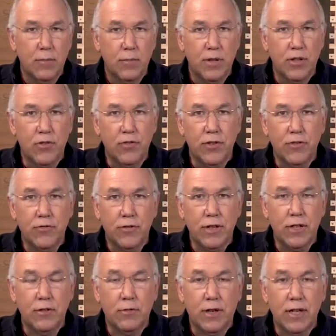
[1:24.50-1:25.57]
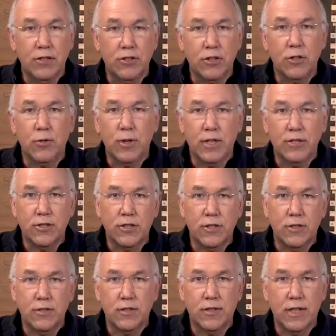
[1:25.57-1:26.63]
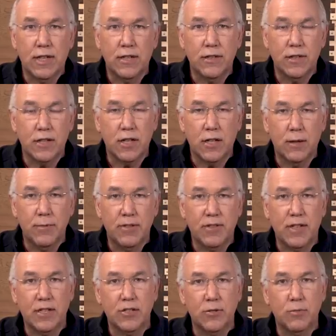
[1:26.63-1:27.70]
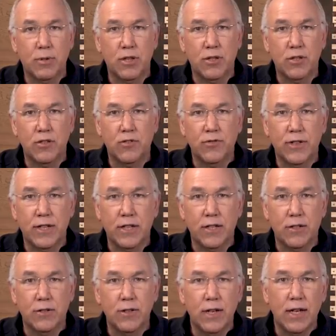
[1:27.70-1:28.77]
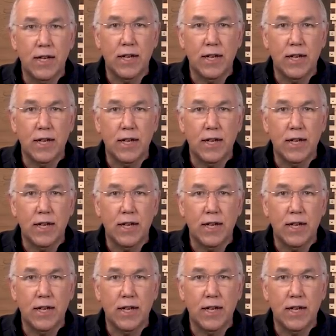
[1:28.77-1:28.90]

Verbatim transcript: Please feel free to write your questions down in the comment section below this video,